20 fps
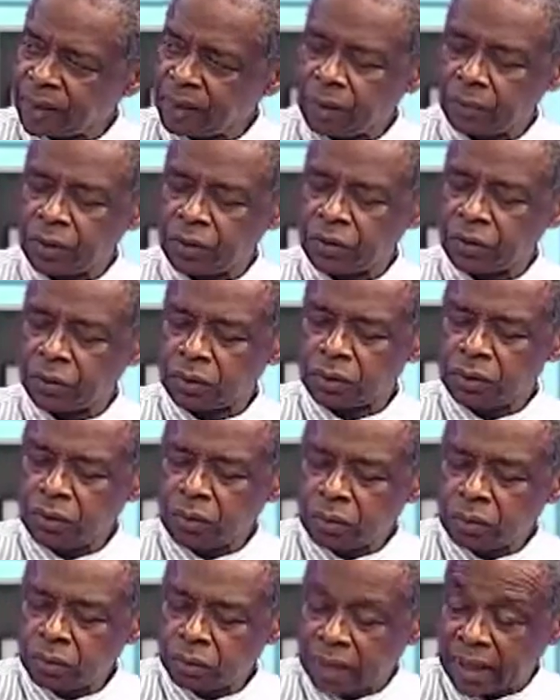But you
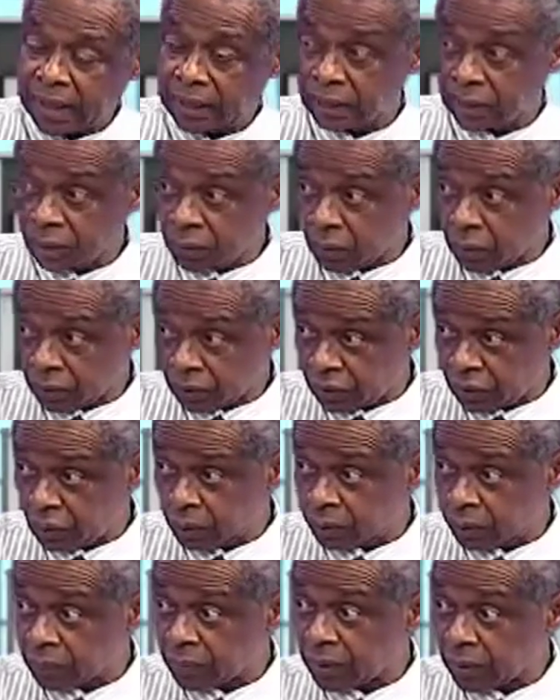do, like the Court
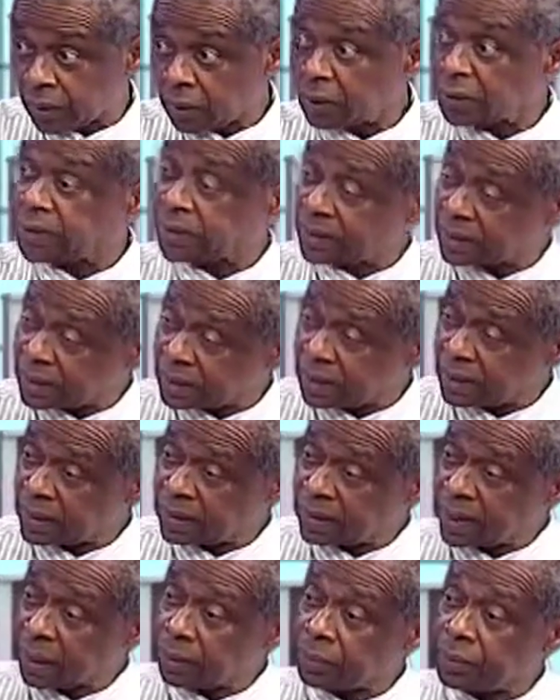Super Warehouse as an
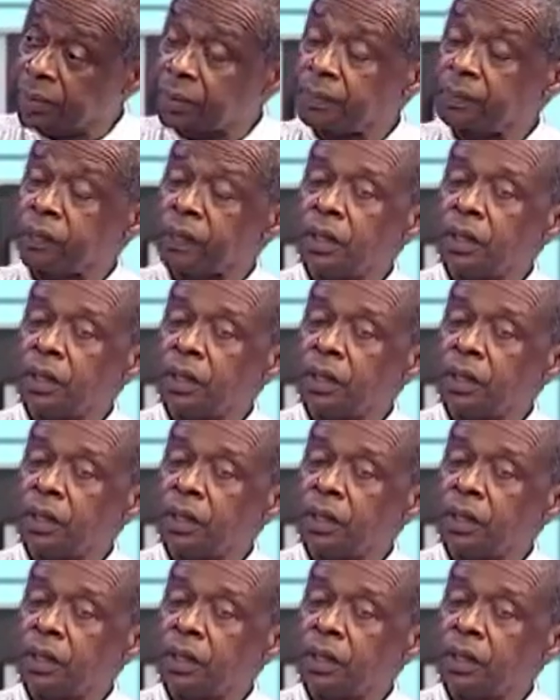example,